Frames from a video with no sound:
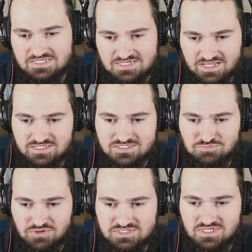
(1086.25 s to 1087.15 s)
denounced
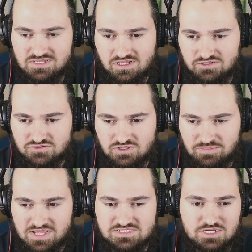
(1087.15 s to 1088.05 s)
President Donald Trump
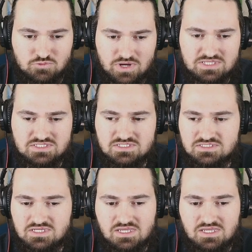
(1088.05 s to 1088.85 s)
as a racist,